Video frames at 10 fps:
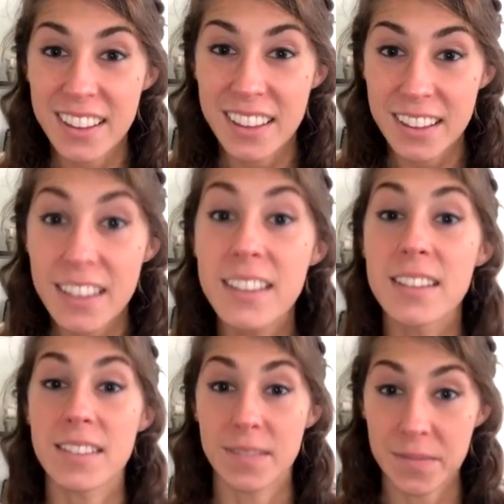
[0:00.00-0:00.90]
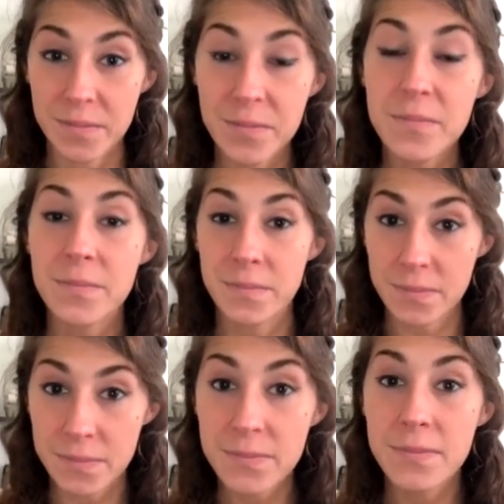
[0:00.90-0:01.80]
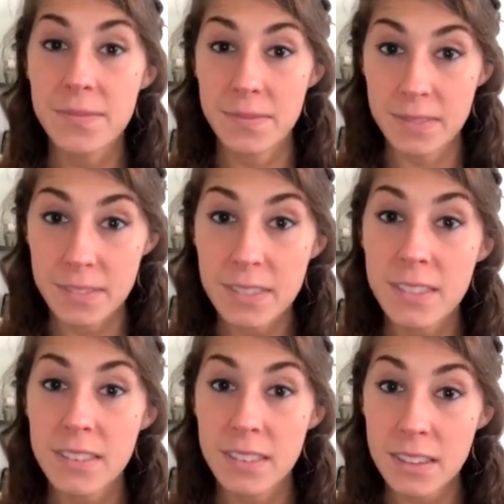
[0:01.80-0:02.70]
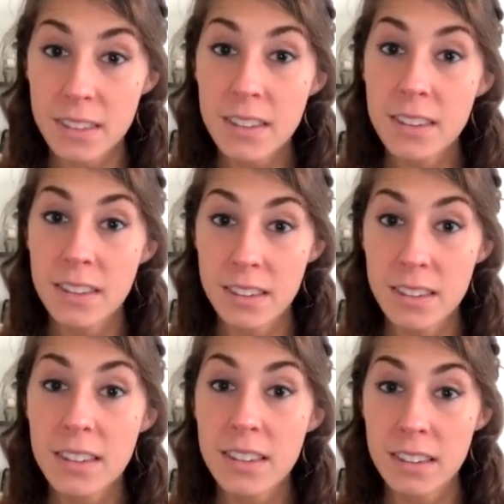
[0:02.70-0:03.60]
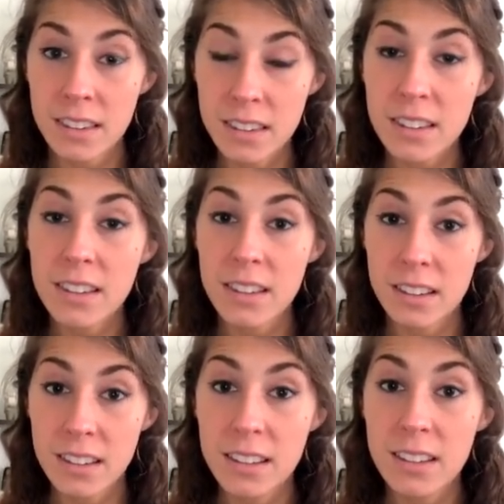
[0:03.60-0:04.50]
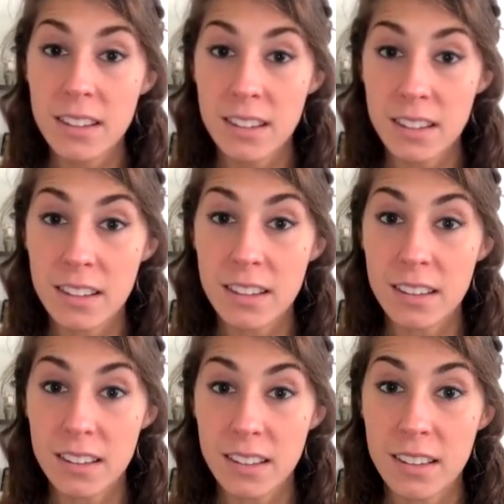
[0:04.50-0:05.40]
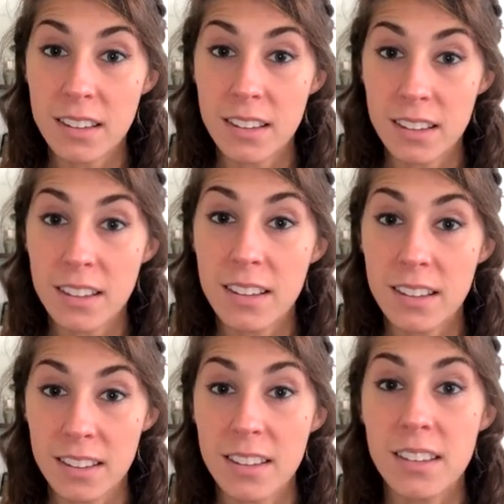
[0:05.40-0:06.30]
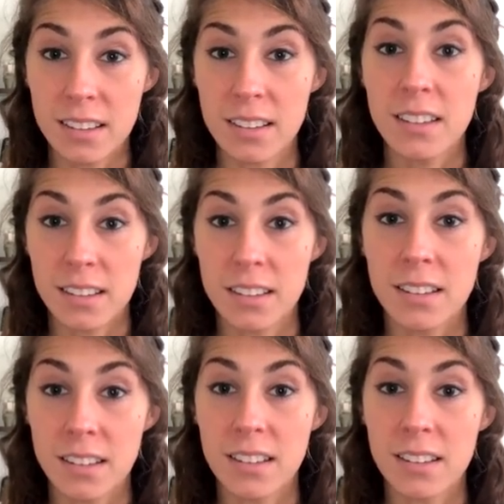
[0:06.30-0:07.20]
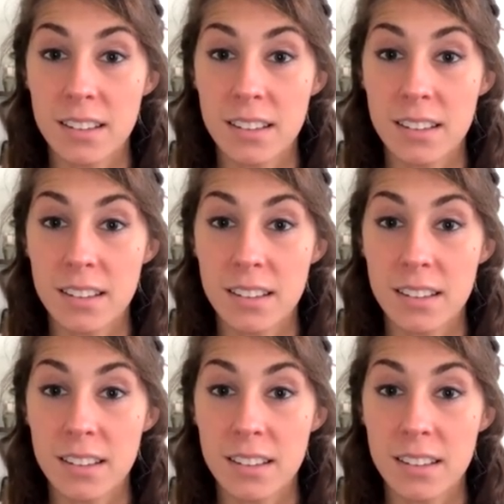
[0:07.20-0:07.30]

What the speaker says: This person isn't speaking.